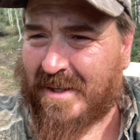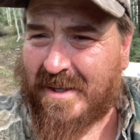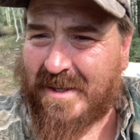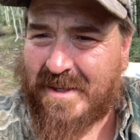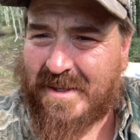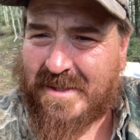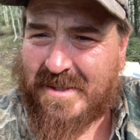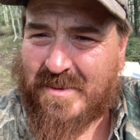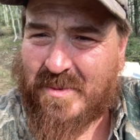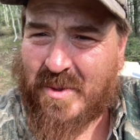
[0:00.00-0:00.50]

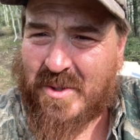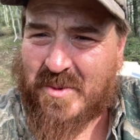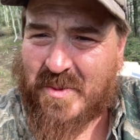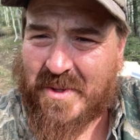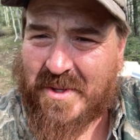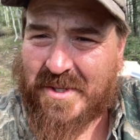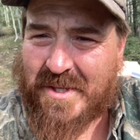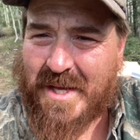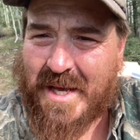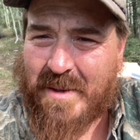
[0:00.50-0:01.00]
supposed to be the
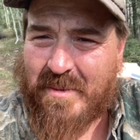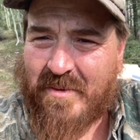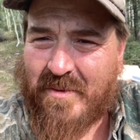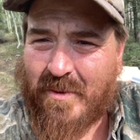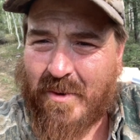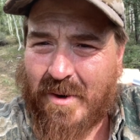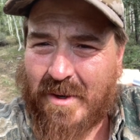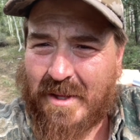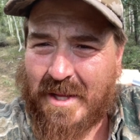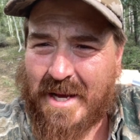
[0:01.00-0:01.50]
day
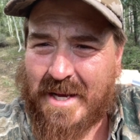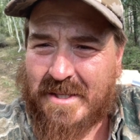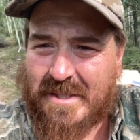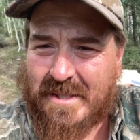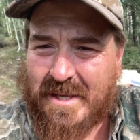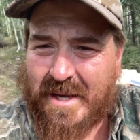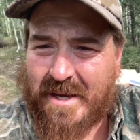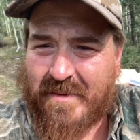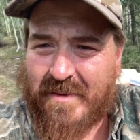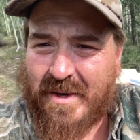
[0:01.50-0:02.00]
before our last
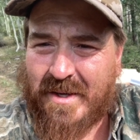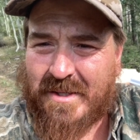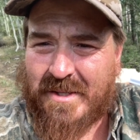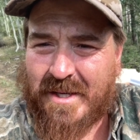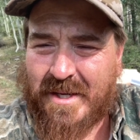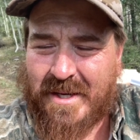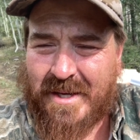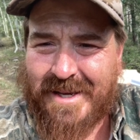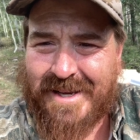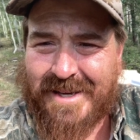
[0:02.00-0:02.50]
day of
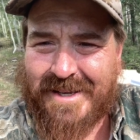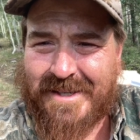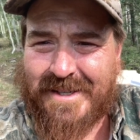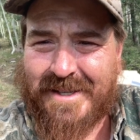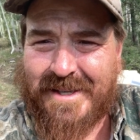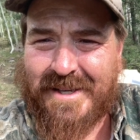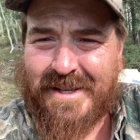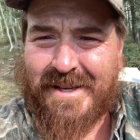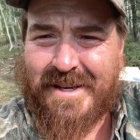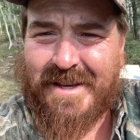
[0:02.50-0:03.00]
hunting, and
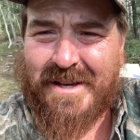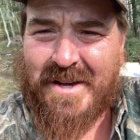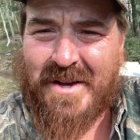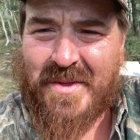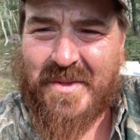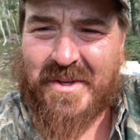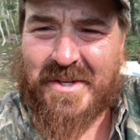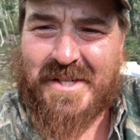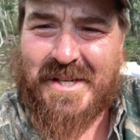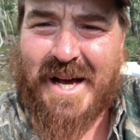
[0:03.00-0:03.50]

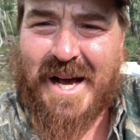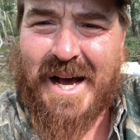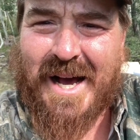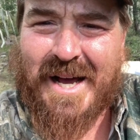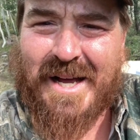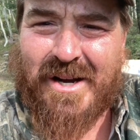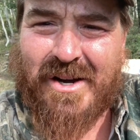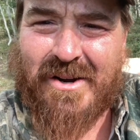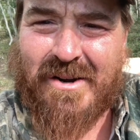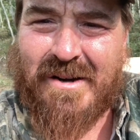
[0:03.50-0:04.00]
the
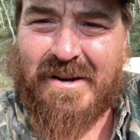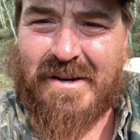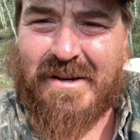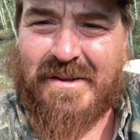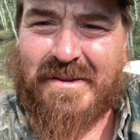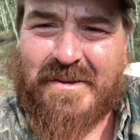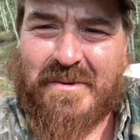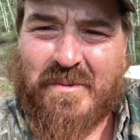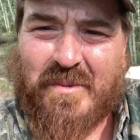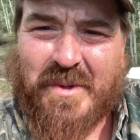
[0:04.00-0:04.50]
tire
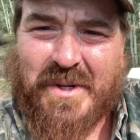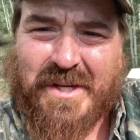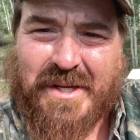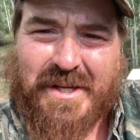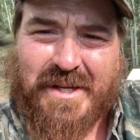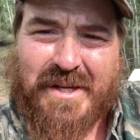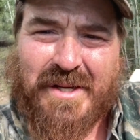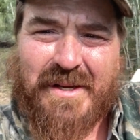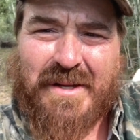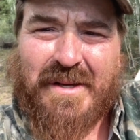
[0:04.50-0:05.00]
that
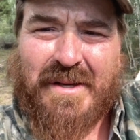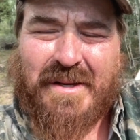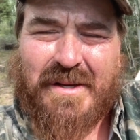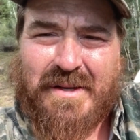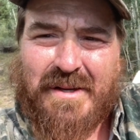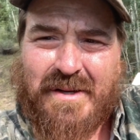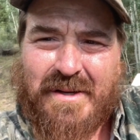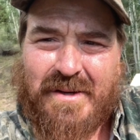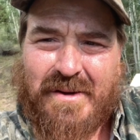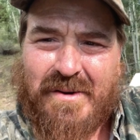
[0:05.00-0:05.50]
we
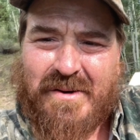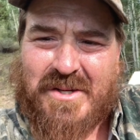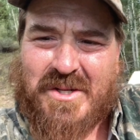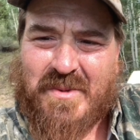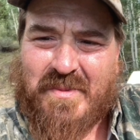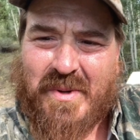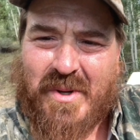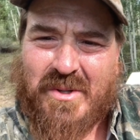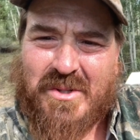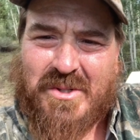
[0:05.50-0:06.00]
are
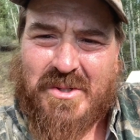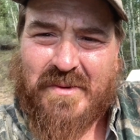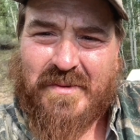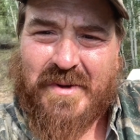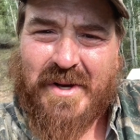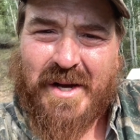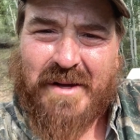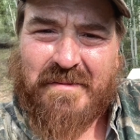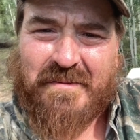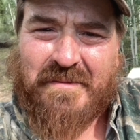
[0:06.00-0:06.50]
supposed to have
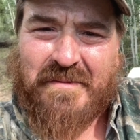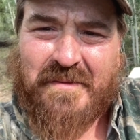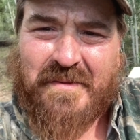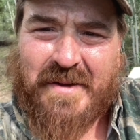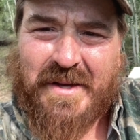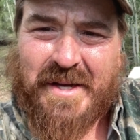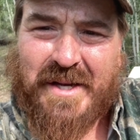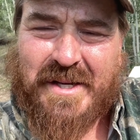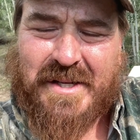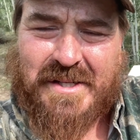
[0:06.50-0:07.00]
gotten
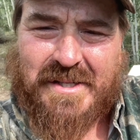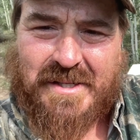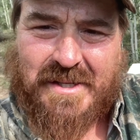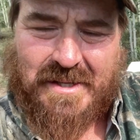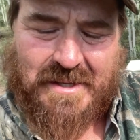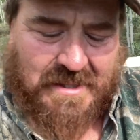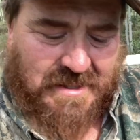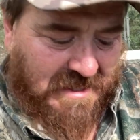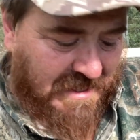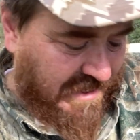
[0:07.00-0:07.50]
fixed,
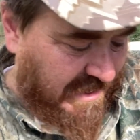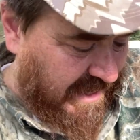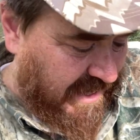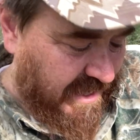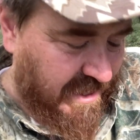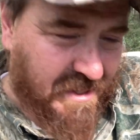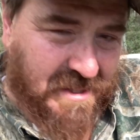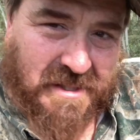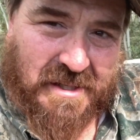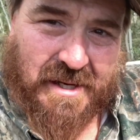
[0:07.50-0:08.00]
it
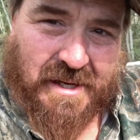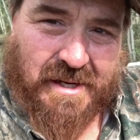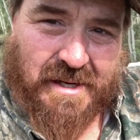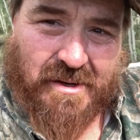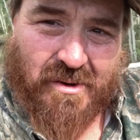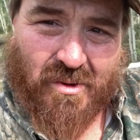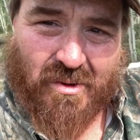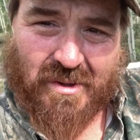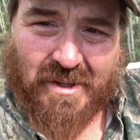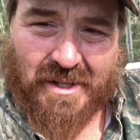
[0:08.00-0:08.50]
has a
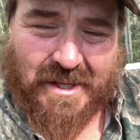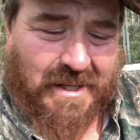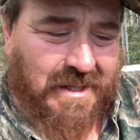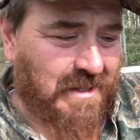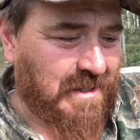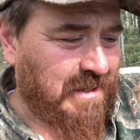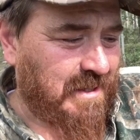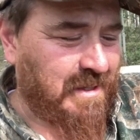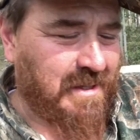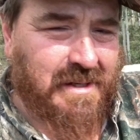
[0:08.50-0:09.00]
hole in it.
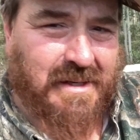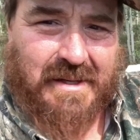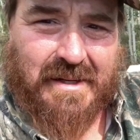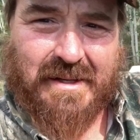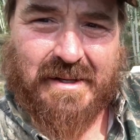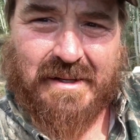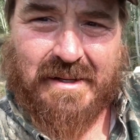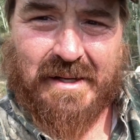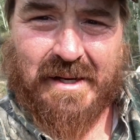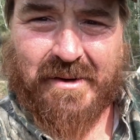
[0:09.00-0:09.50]

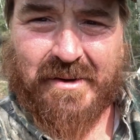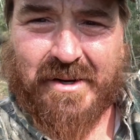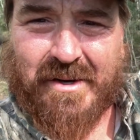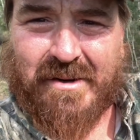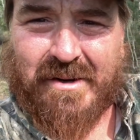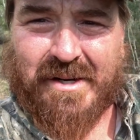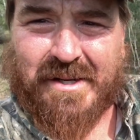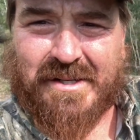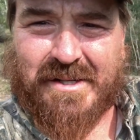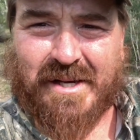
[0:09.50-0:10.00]
Now, here
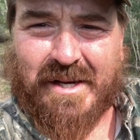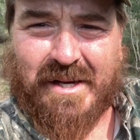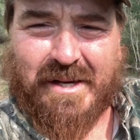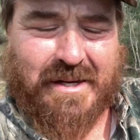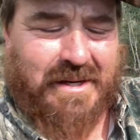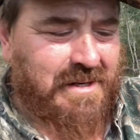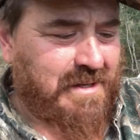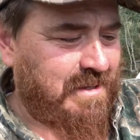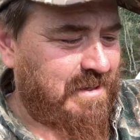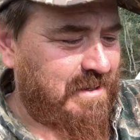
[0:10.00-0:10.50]
is a
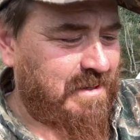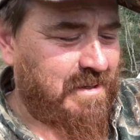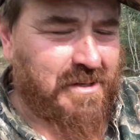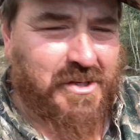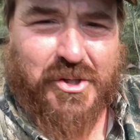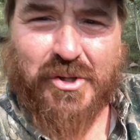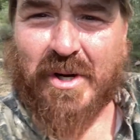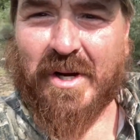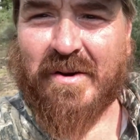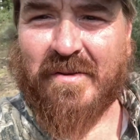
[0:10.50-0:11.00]

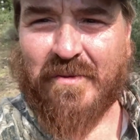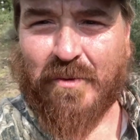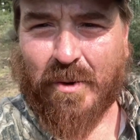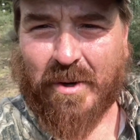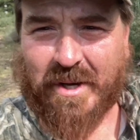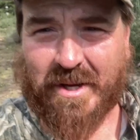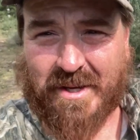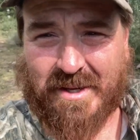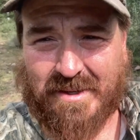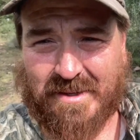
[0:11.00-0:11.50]
trick for
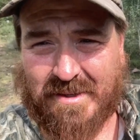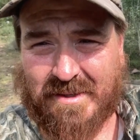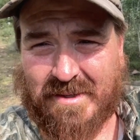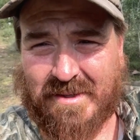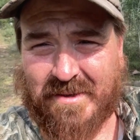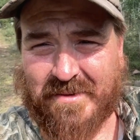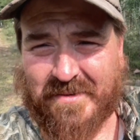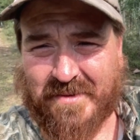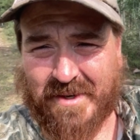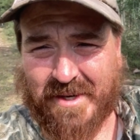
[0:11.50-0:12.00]
you to
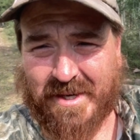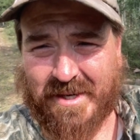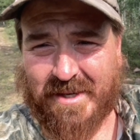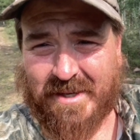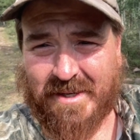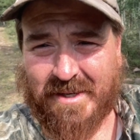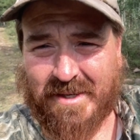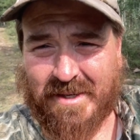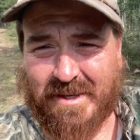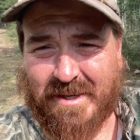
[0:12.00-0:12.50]
find
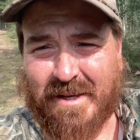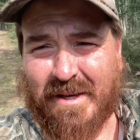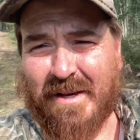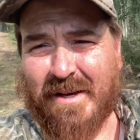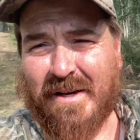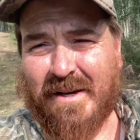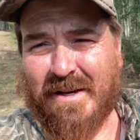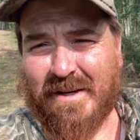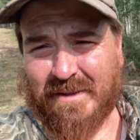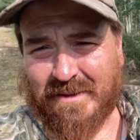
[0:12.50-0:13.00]

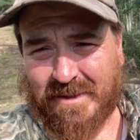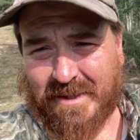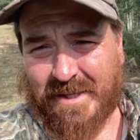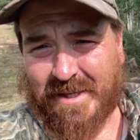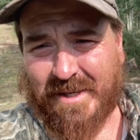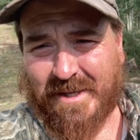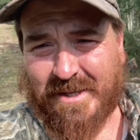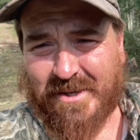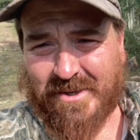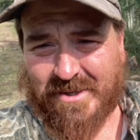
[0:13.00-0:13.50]
a leak
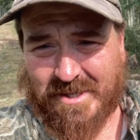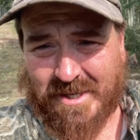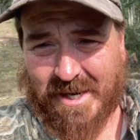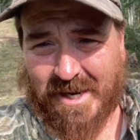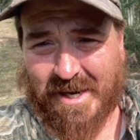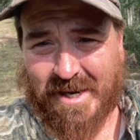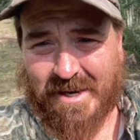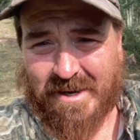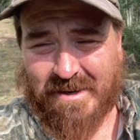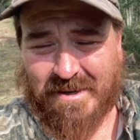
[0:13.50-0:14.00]
in your
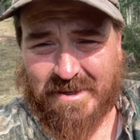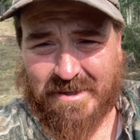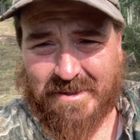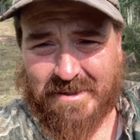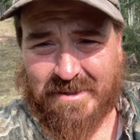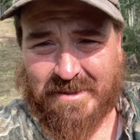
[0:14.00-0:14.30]
tire.